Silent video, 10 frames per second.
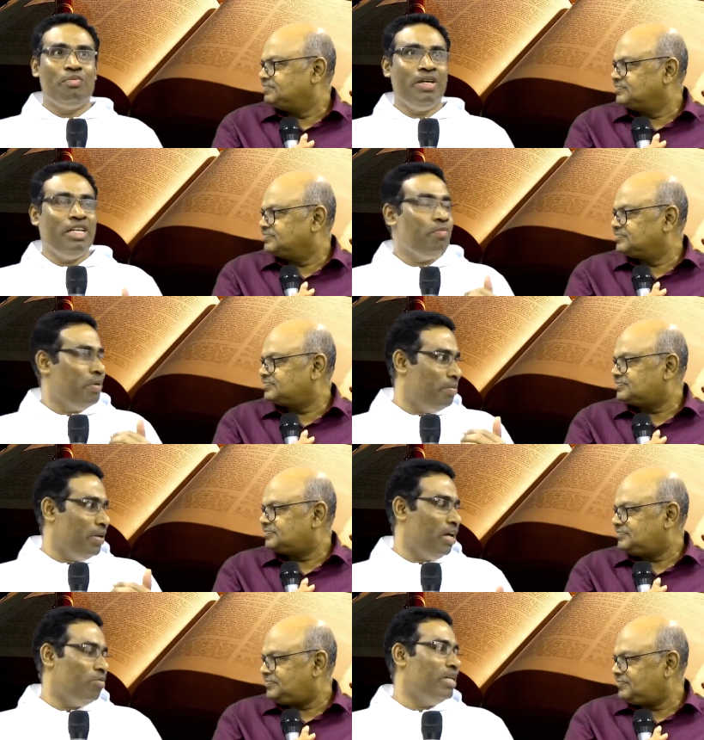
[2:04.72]
Speaker 1: many
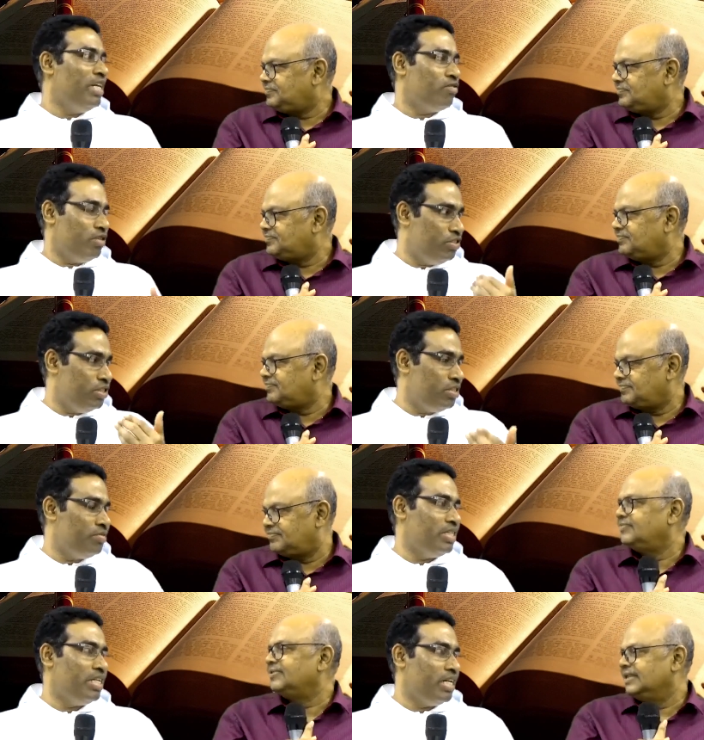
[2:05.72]
people have many
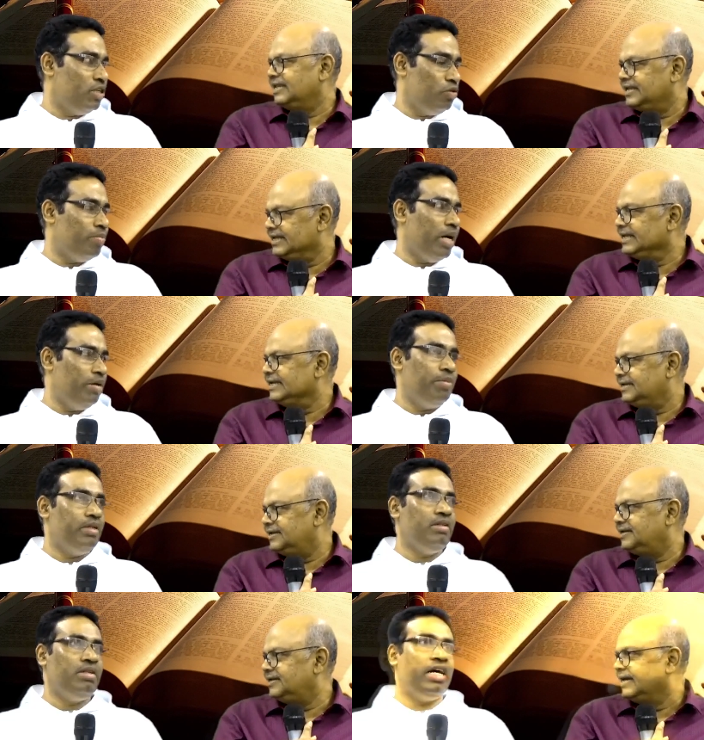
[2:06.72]
questions with regard to
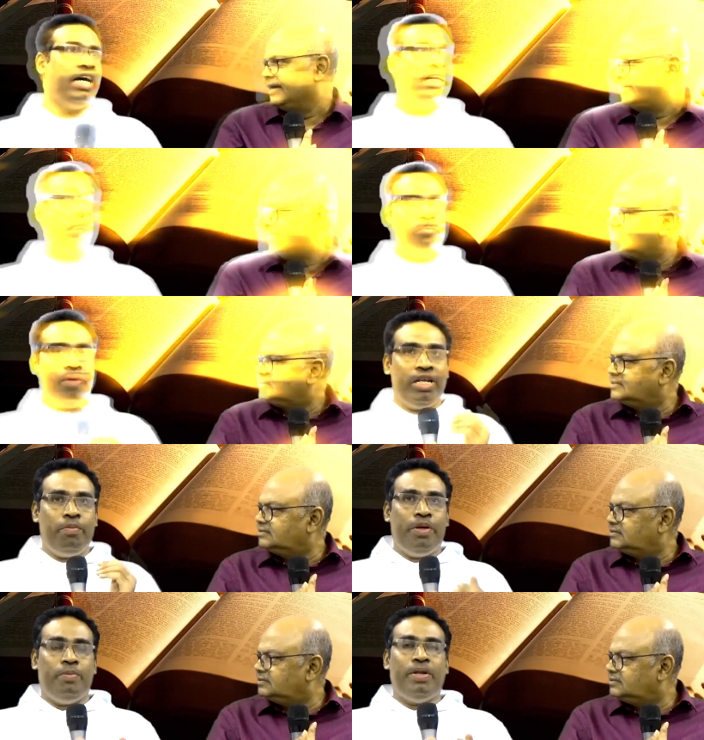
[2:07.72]
bible yeah. and
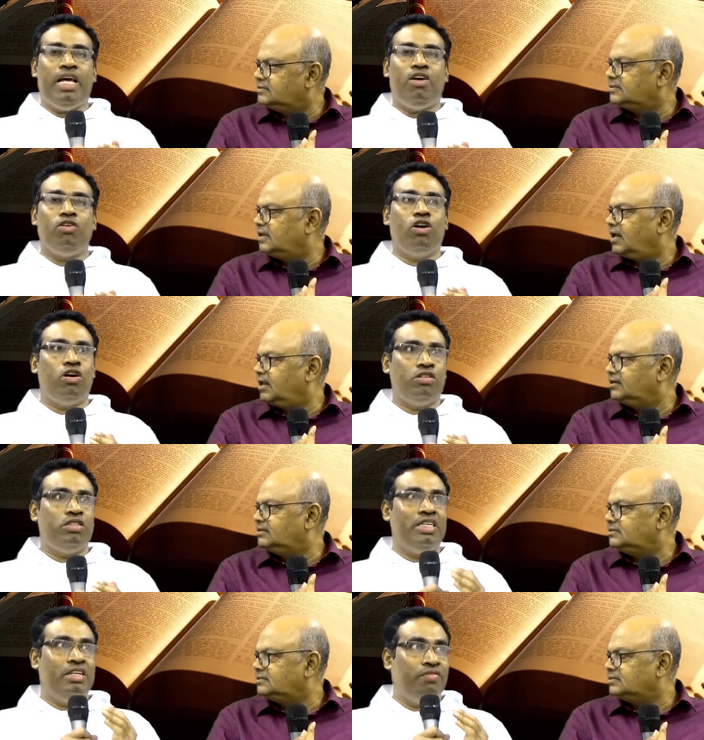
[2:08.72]
many people have
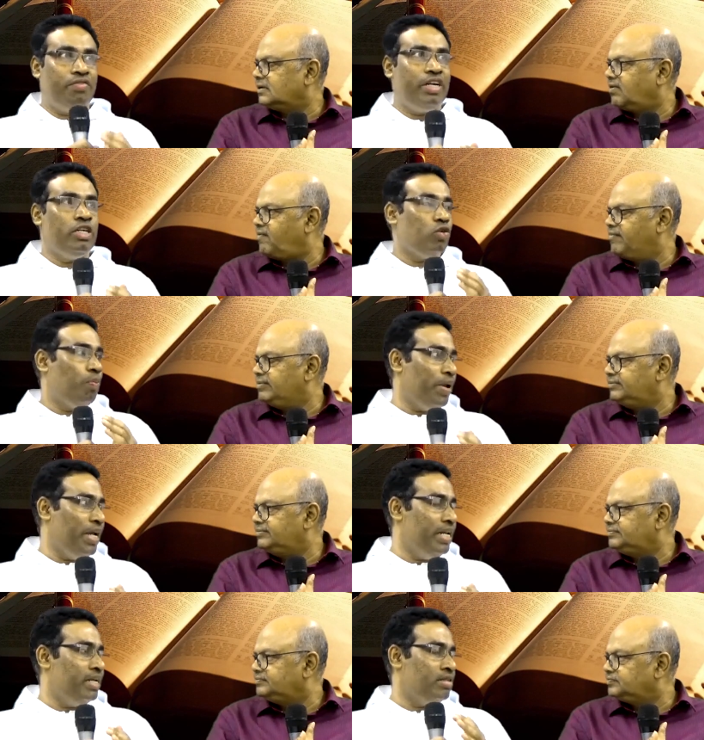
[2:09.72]
got different
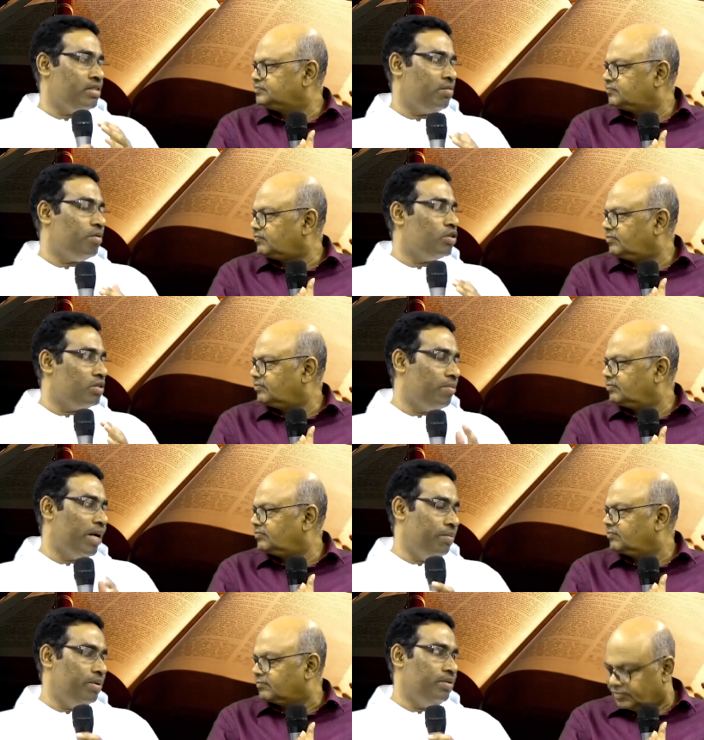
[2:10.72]
opinions about the
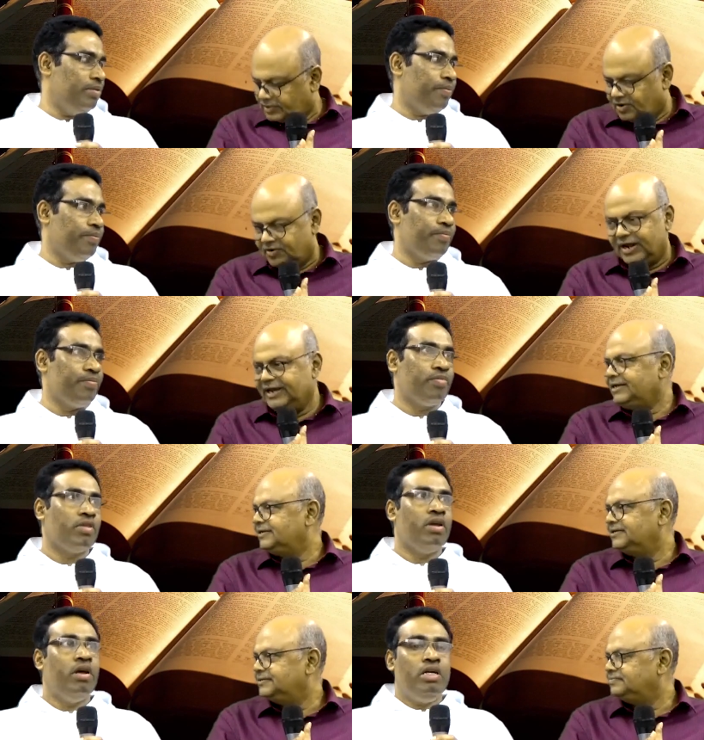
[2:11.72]
bible right
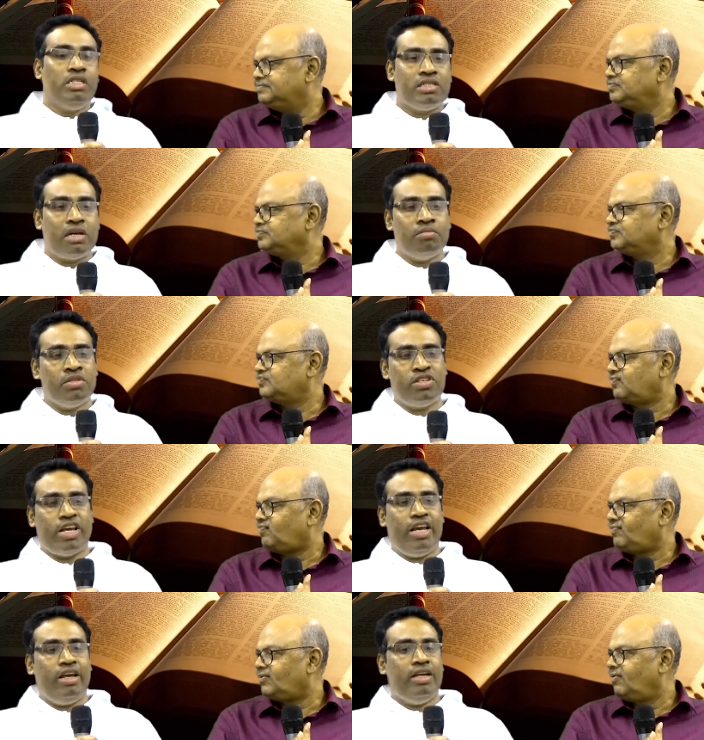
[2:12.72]
some
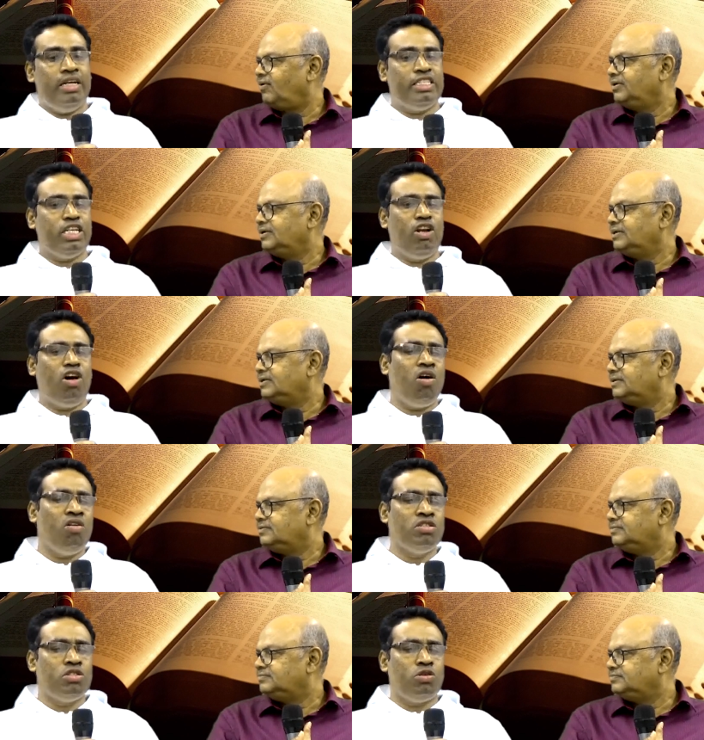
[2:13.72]
say it is a
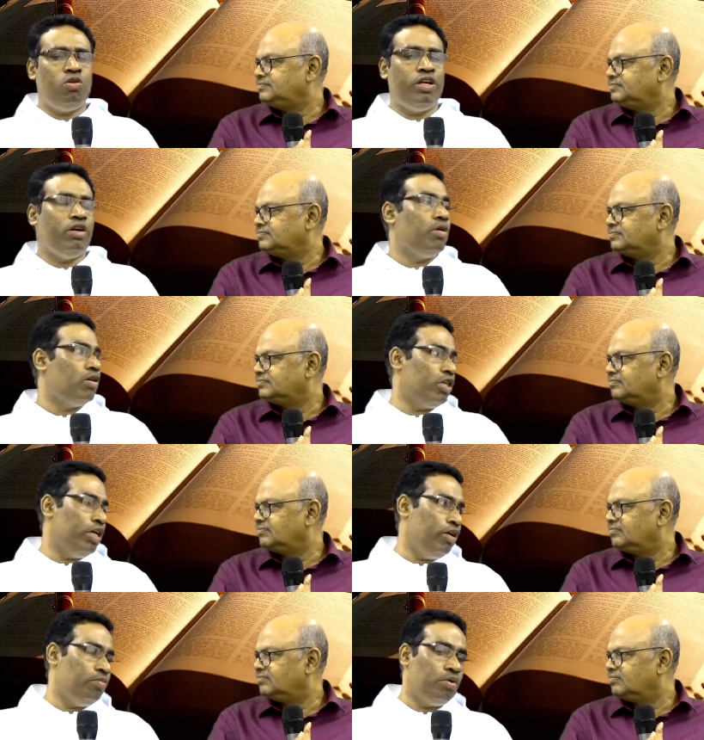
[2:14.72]
long story about
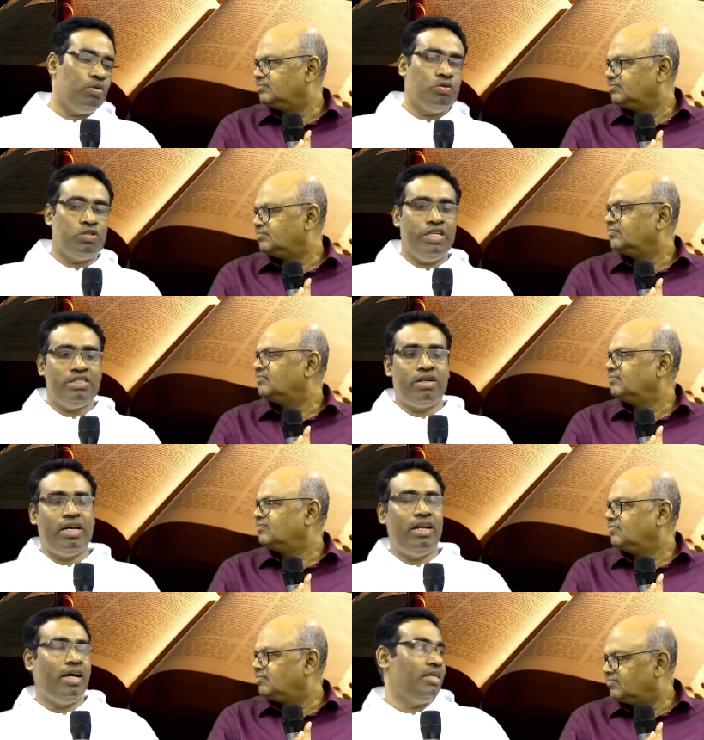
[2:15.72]
hebrews
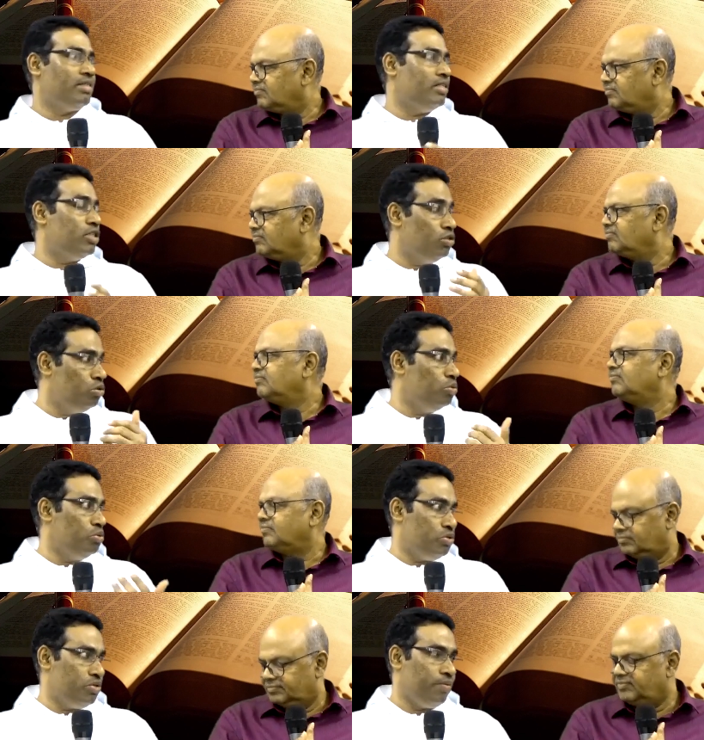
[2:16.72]
israelites and the
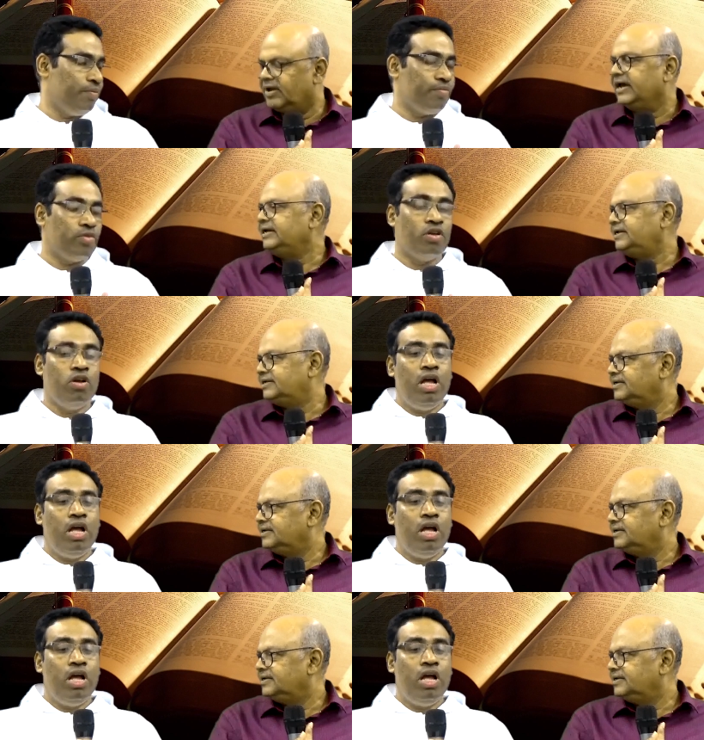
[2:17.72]
jews right